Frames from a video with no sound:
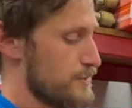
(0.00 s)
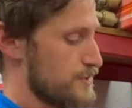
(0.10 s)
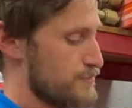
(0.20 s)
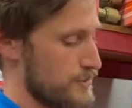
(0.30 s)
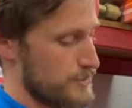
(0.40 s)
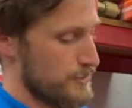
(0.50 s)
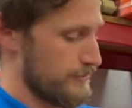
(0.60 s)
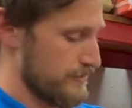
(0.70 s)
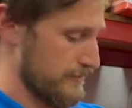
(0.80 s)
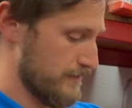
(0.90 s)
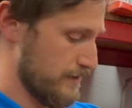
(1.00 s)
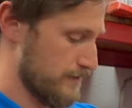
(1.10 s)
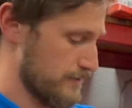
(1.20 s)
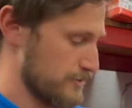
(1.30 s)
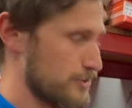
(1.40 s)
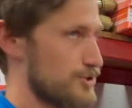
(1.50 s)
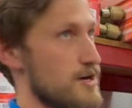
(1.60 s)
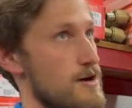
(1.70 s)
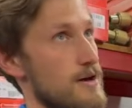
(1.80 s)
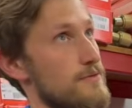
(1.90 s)
Sprinter 3500
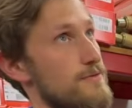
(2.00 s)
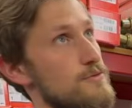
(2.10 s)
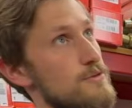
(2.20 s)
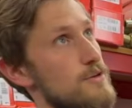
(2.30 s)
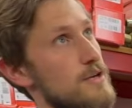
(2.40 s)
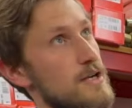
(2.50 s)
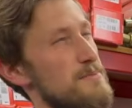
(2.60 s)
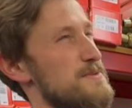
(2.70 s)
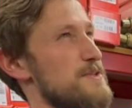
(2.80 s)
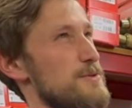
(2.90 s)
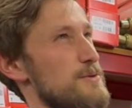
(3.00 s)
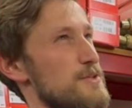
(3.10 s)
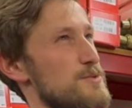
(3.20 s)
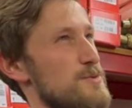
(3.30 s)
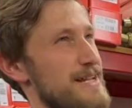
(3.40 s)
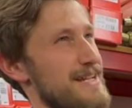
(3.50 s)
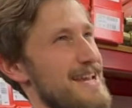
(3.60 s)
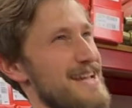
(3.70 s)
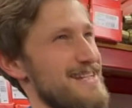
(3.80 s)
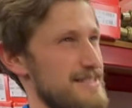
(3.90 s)
shock for up to the
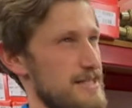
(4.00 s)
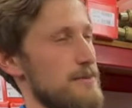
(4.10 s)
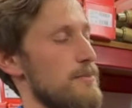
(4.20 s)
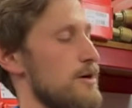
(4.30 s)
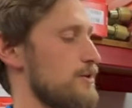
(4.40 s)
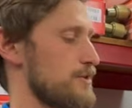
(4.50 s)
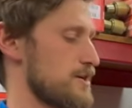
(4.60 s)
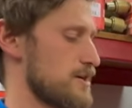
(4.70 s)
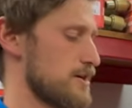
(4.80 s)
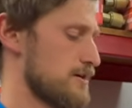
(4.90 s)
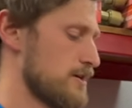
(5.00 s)
2018 model year.